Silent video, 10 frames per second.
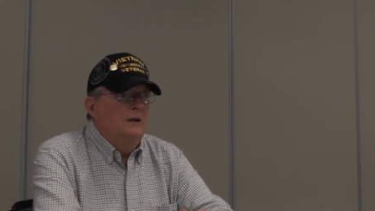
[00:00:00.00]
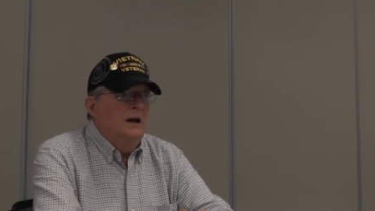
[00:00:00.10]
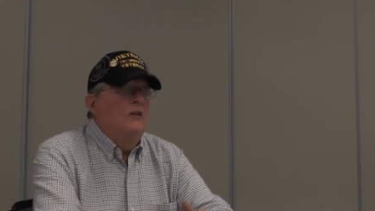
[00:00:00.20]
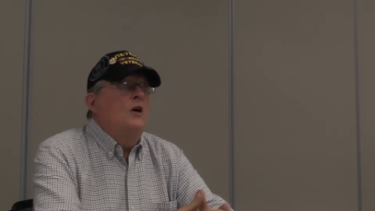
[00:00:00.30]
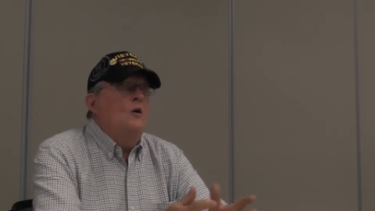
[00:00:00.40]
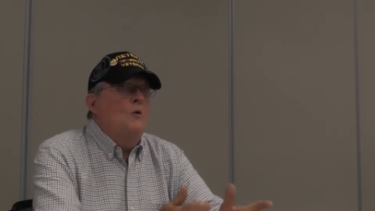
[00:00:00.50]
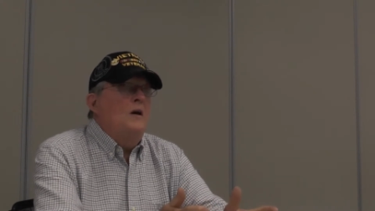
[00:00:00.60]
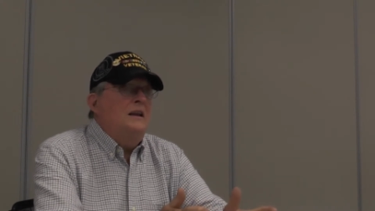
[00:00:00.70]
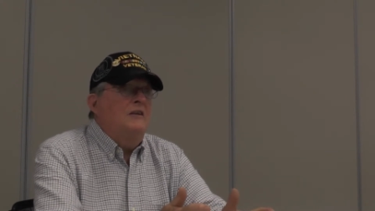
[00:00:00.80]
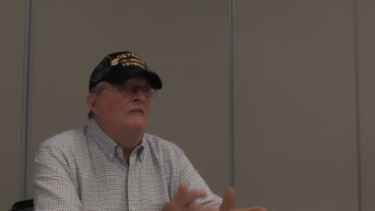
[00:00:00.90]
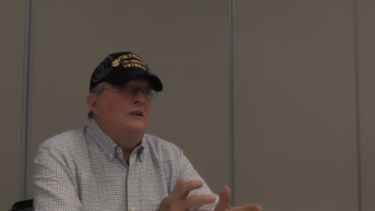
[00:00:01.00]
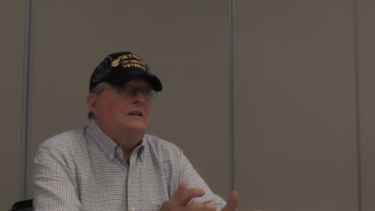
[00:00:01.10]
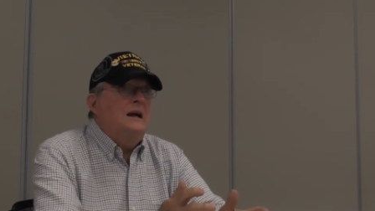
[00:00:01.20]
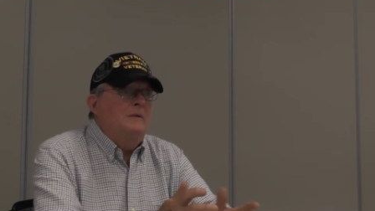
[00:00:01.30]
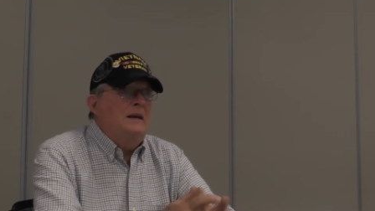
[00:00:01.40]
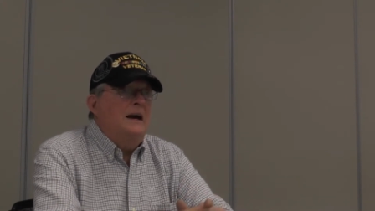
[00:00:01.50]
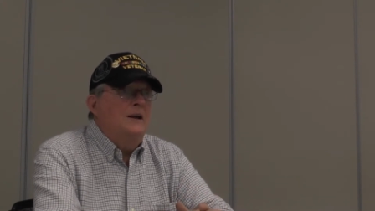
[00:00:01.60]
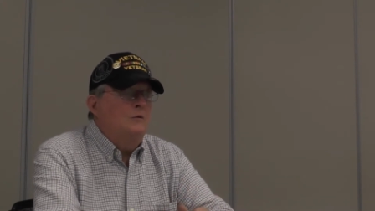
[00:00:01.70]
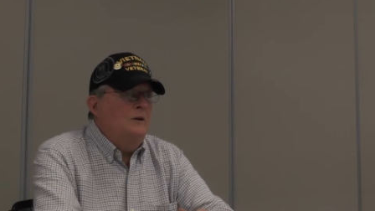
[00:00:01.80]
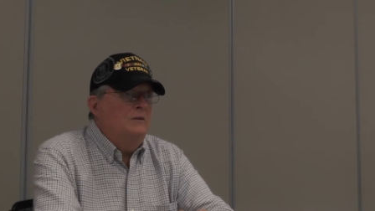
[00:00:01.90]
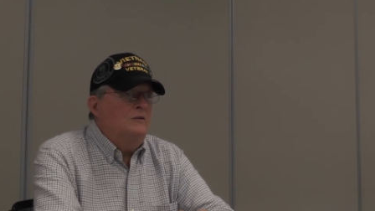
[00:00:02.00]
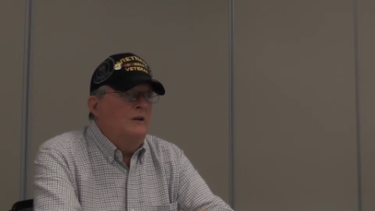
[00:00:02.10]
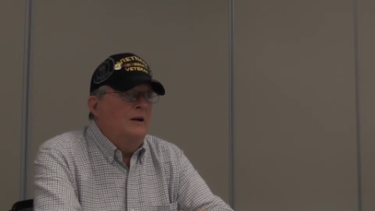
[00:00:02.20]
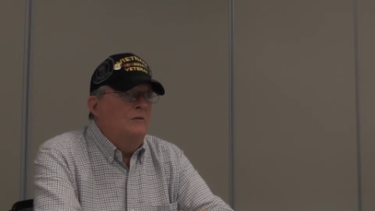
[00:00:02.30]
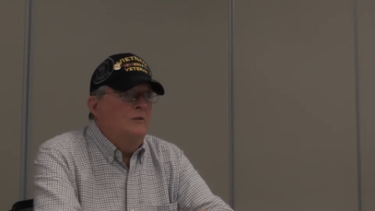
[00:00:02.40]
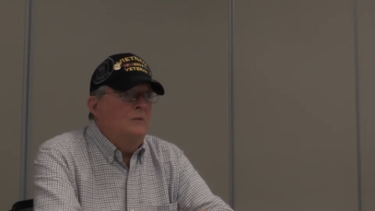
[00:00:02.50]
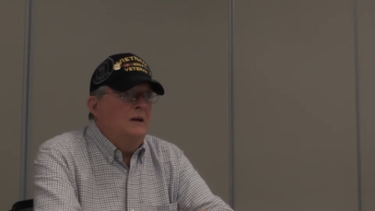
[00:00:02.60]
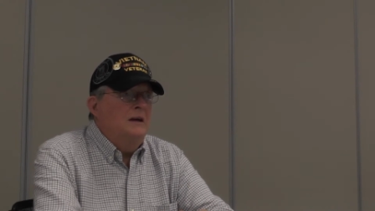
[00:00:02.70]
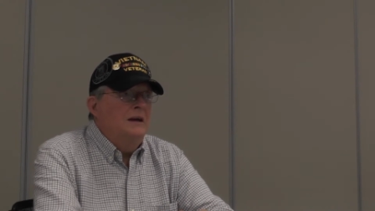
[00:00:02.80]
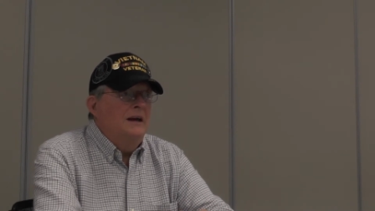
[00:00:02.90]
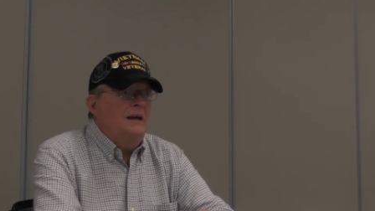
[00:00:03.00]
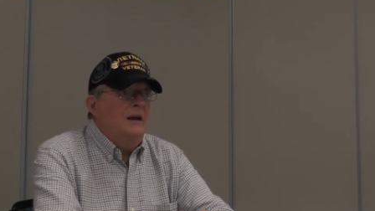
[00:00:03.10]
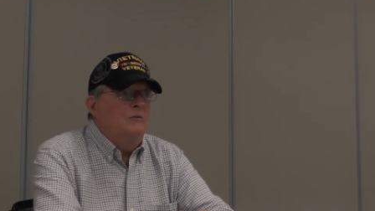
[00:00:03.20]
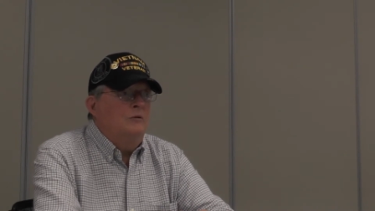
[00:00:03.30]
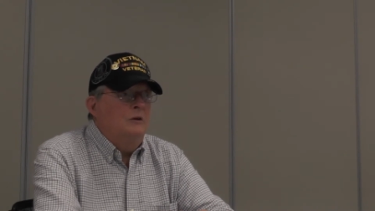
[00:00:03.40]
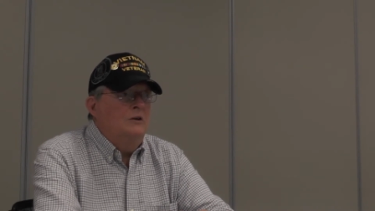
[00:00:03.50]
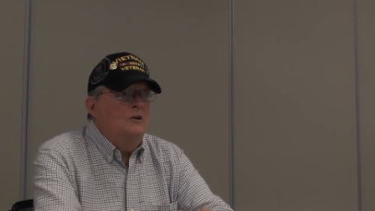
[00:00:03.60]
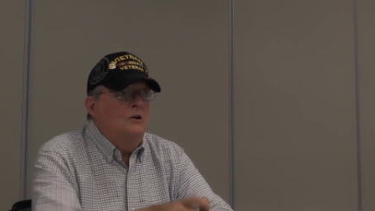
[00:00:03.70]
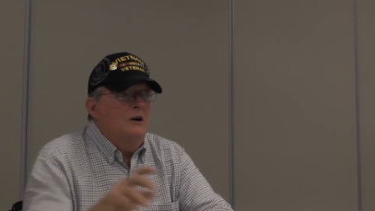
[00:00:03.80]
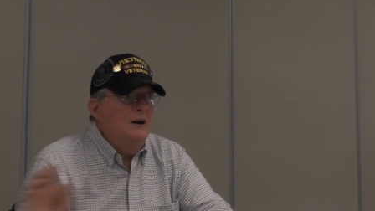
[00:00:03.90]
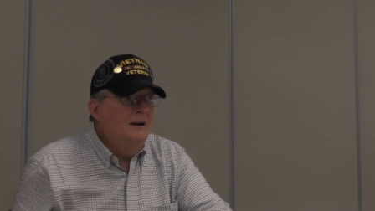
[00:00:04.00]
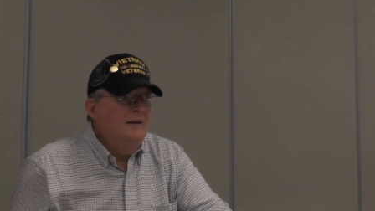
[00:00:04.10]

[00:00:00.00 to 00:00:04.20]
And the first time he got hit when he's flying with me, it came through the door